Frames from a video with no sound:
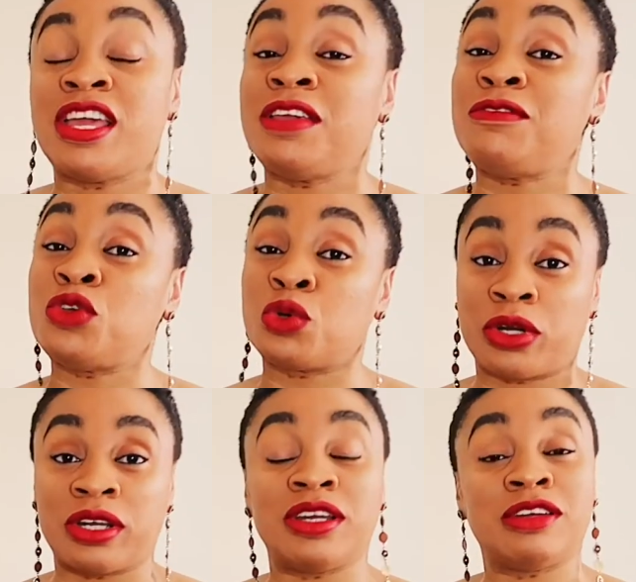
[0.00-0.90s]
If
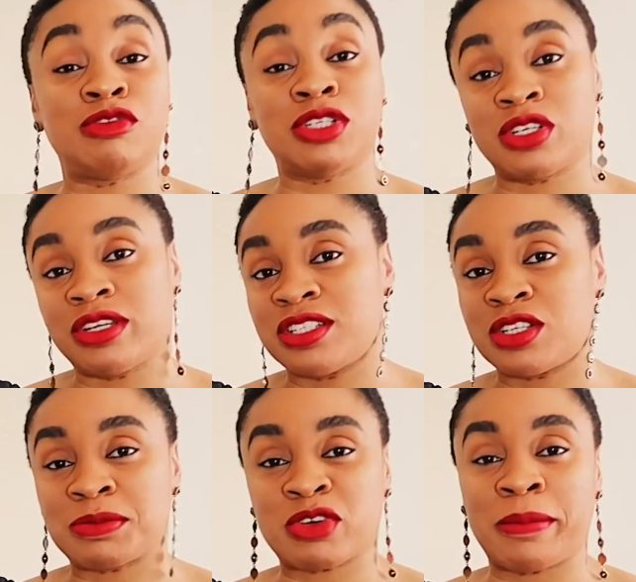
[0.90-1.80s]
you're a returning
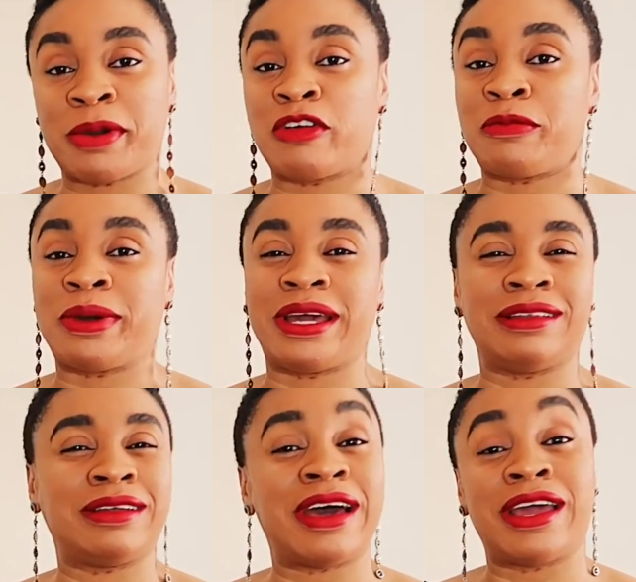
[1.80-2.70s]
subscriber of
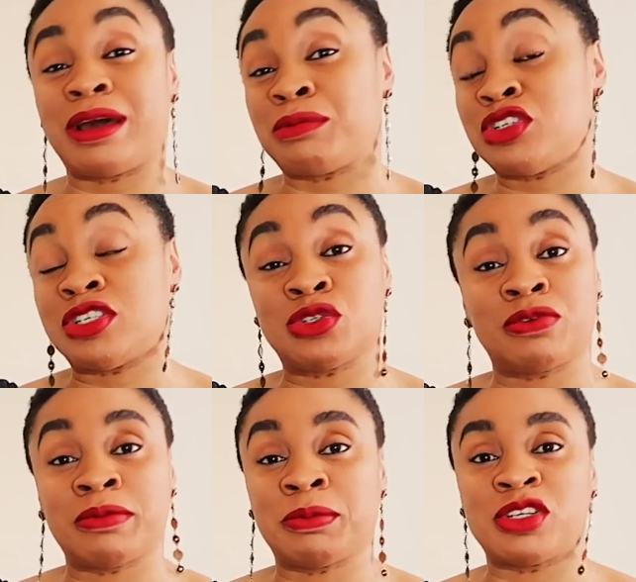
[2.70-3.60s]
mine, I appreciate you
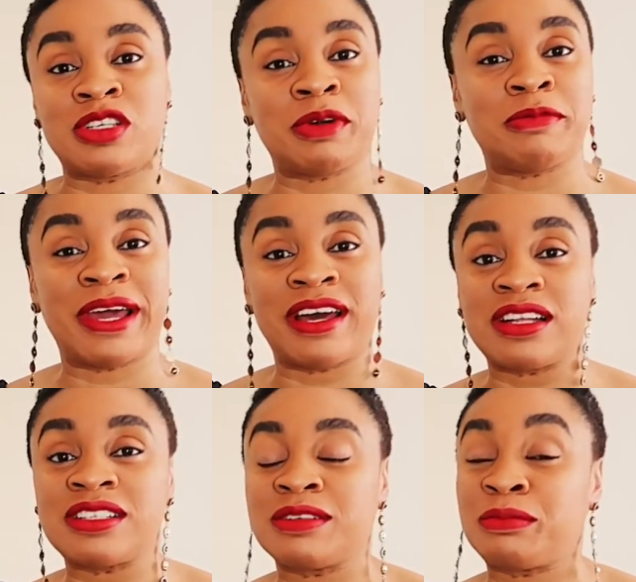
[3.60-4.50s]
from the bottom of my
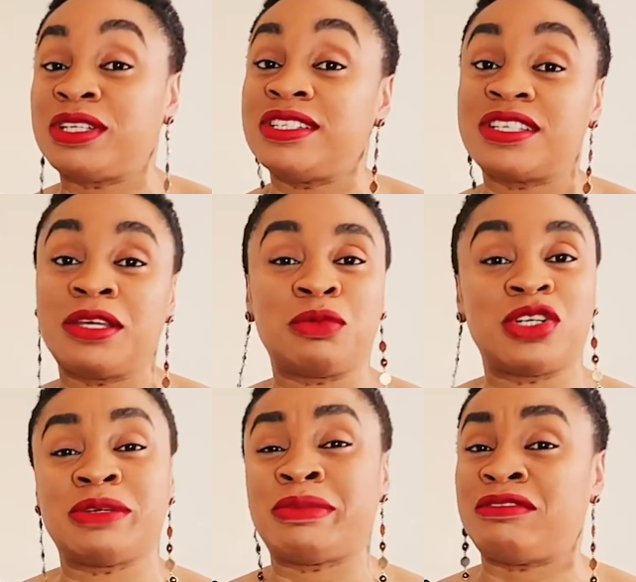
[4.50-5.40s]
heart. Please keep
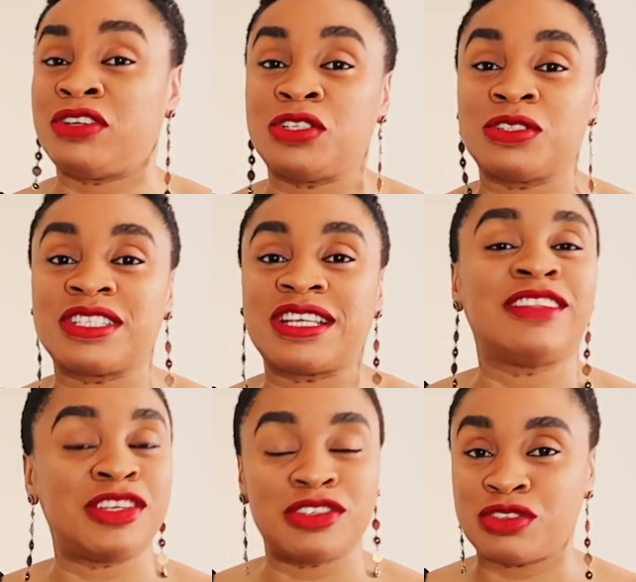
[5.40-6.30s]
watching my videos.
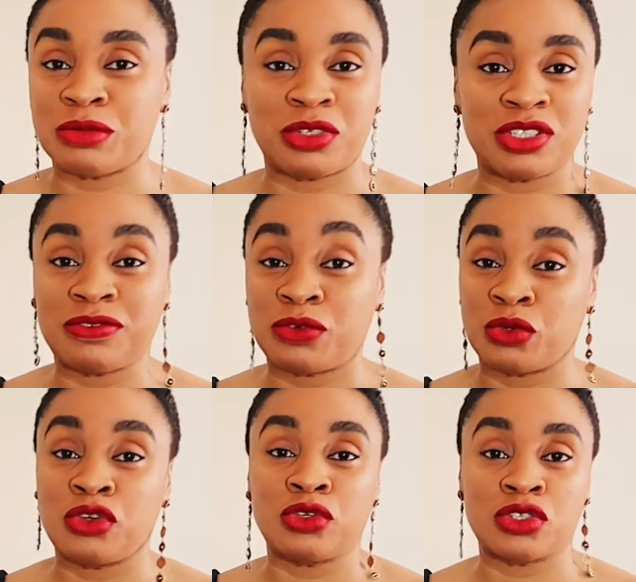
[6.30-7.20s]
Thank you so much
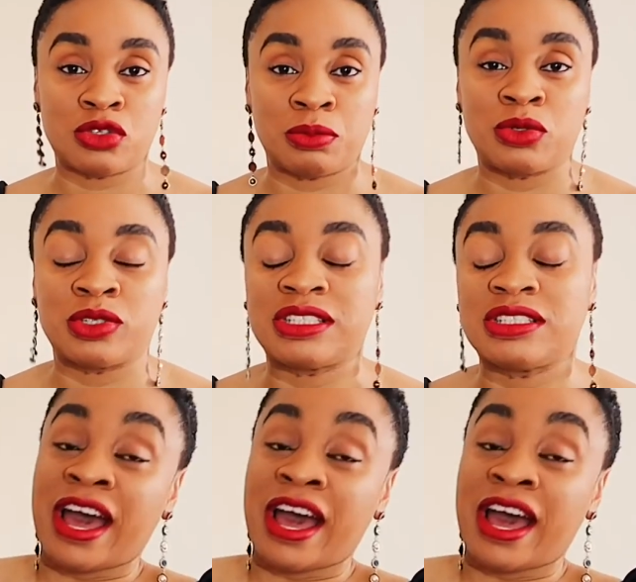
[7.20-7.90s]
for your support.